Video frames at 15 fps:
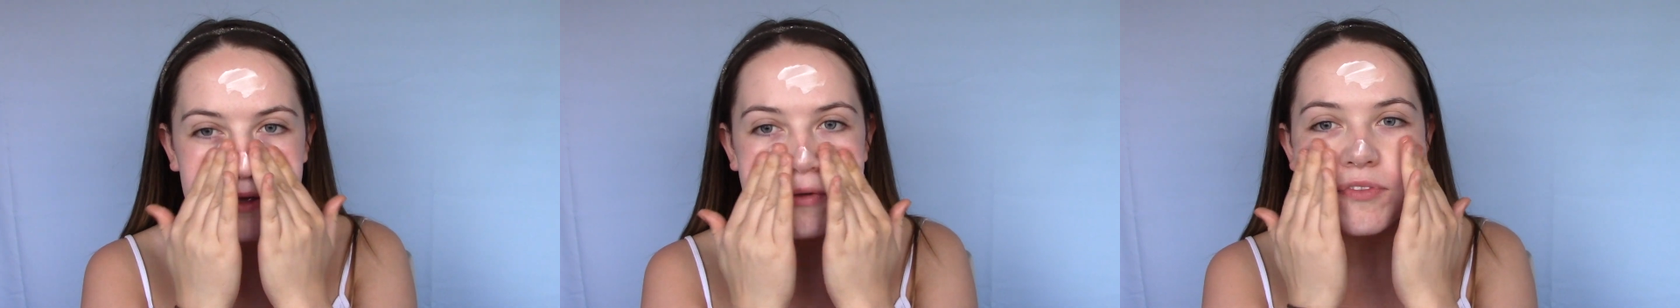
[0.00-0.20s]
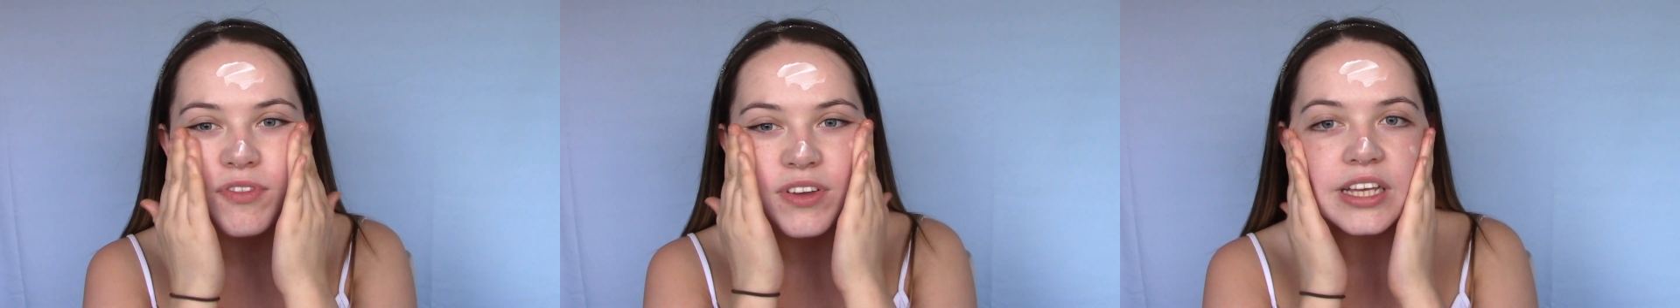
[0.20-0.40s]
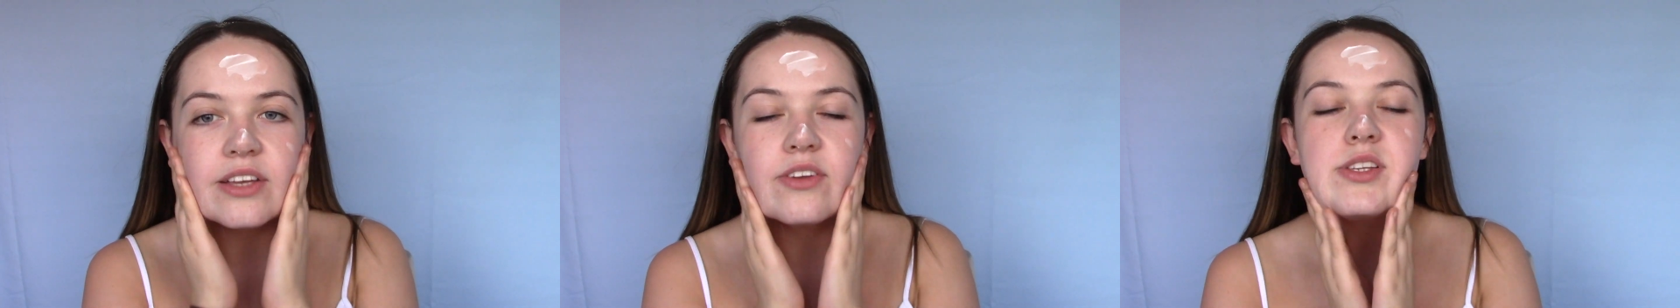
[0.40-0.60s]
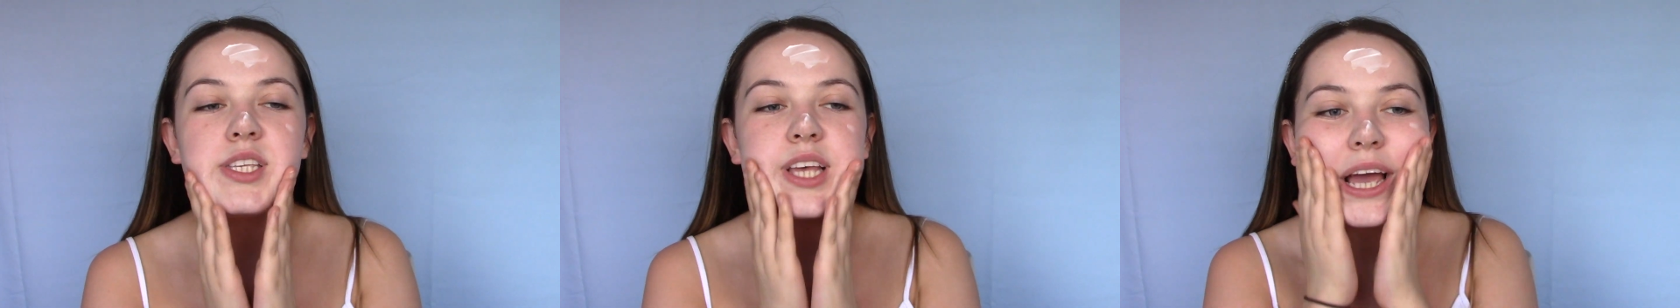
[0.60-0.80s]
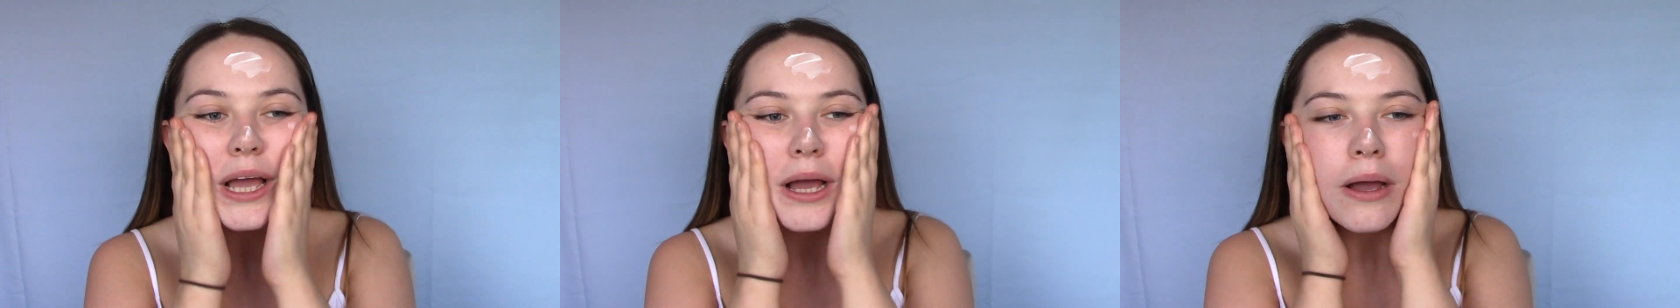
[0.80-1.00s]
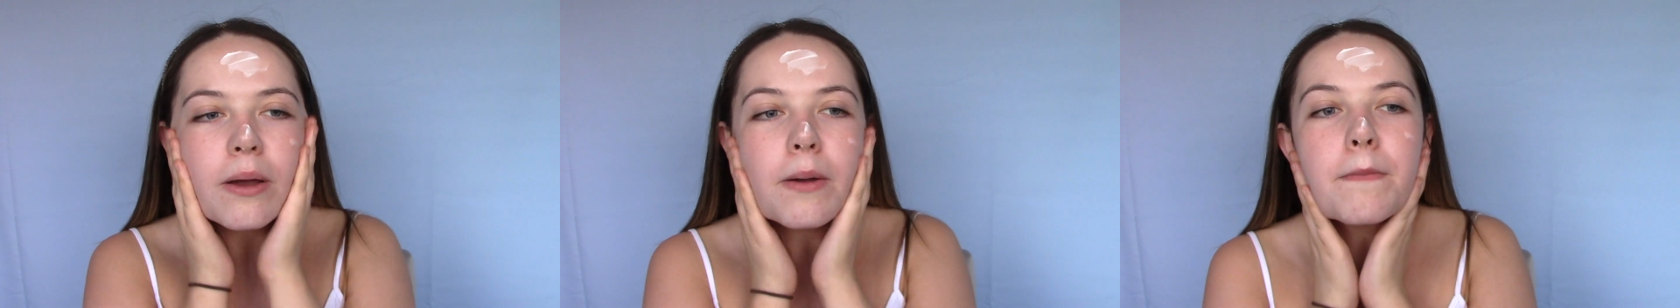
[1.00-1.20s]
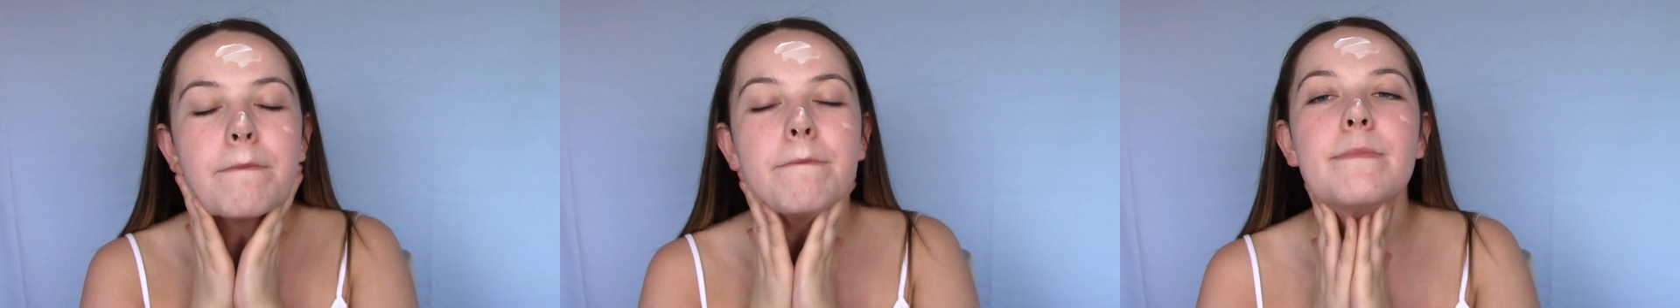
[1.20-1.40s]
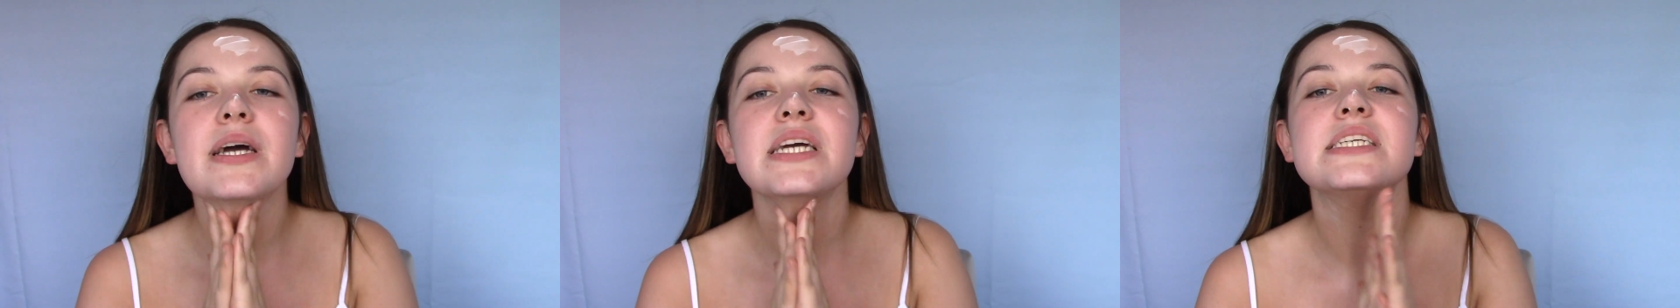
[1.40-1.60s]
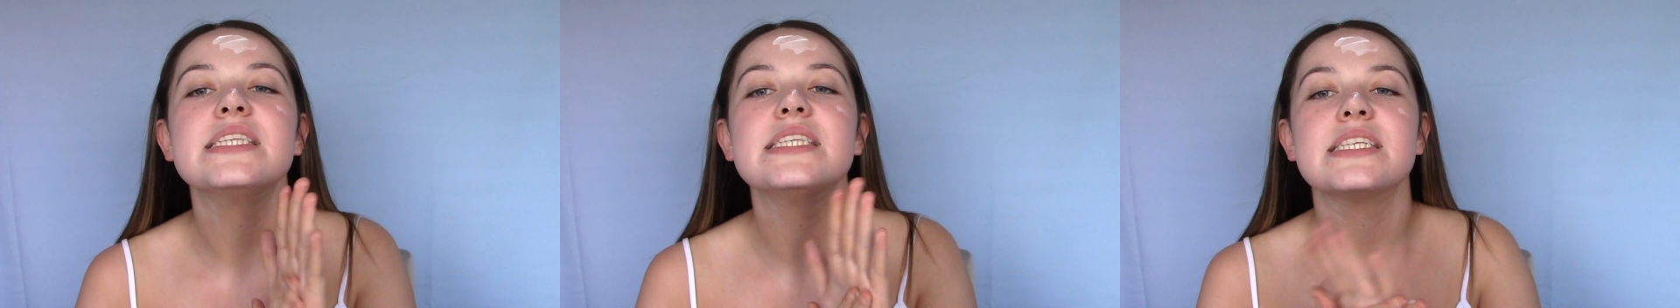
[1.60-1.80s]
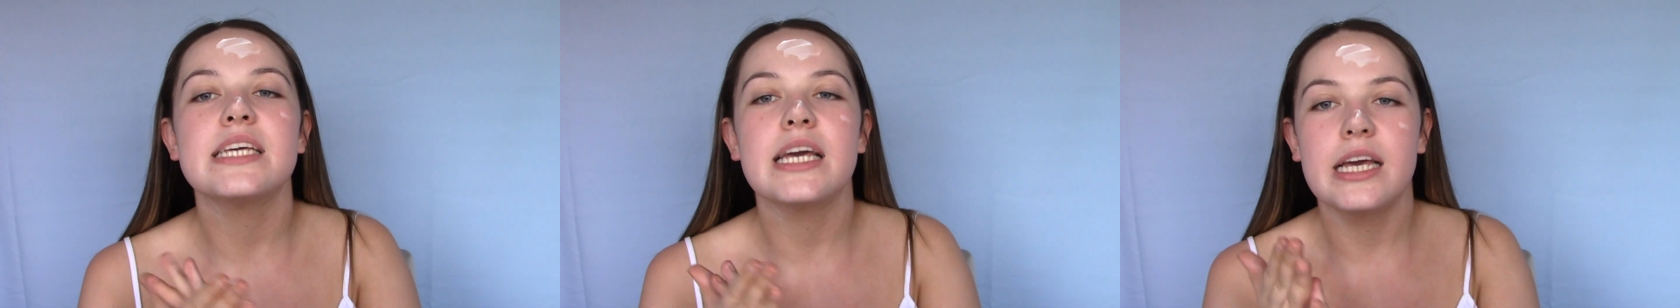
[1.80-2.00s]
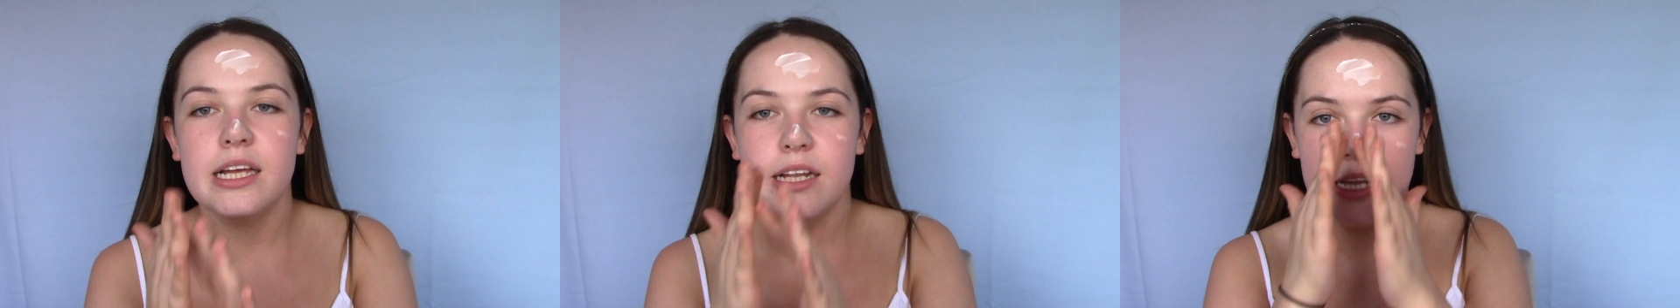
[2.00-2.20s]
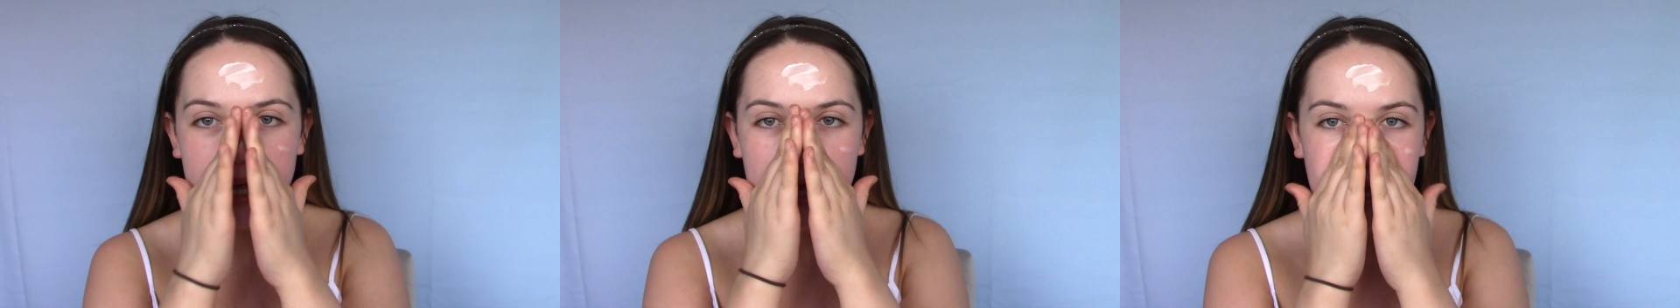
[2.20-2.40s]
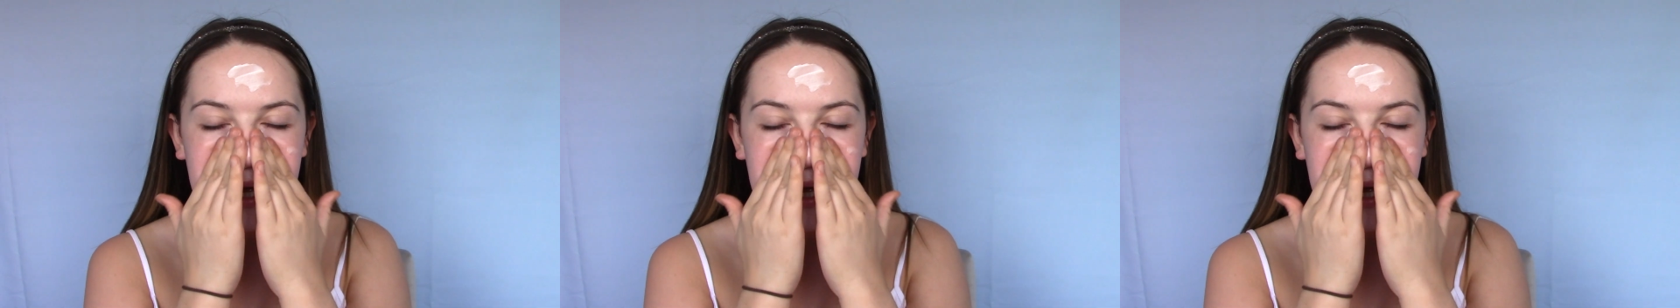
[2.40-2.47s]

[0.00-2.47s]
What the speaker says: It feels like my skin